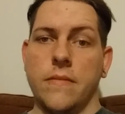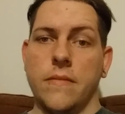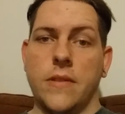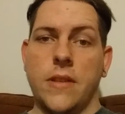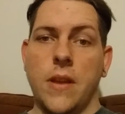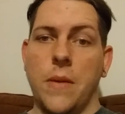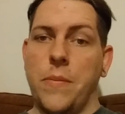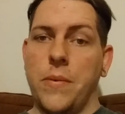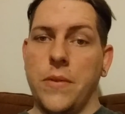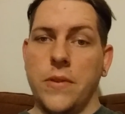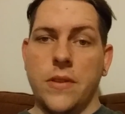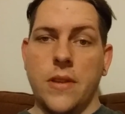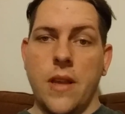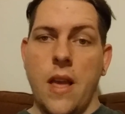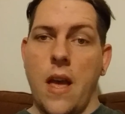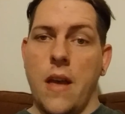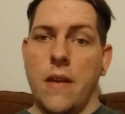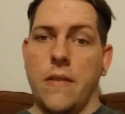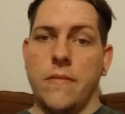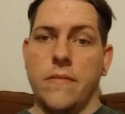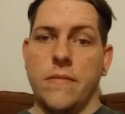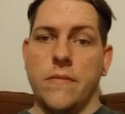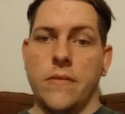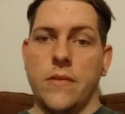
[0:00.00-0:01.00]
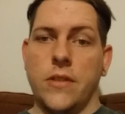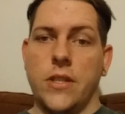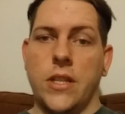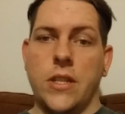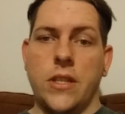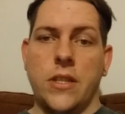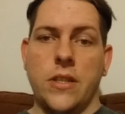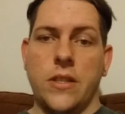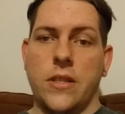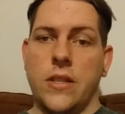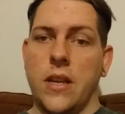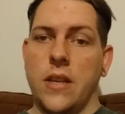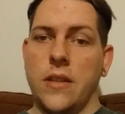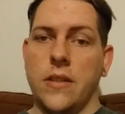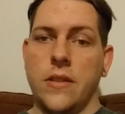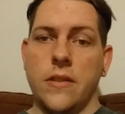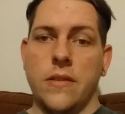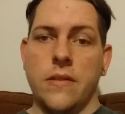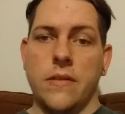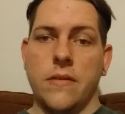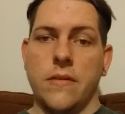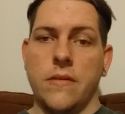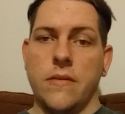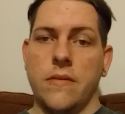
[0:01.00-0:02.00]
Simple as that. She just doesn't.